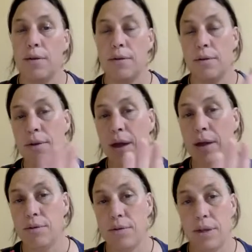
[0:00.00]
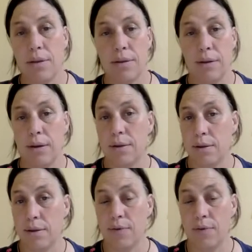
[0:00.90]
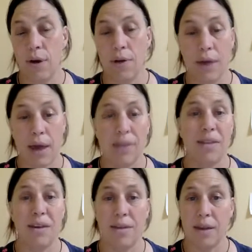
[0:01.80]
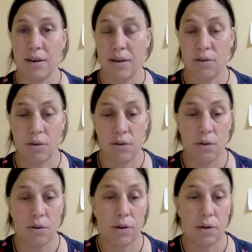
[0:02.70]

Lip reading: Other than that, this list, as far as I can see, is identical.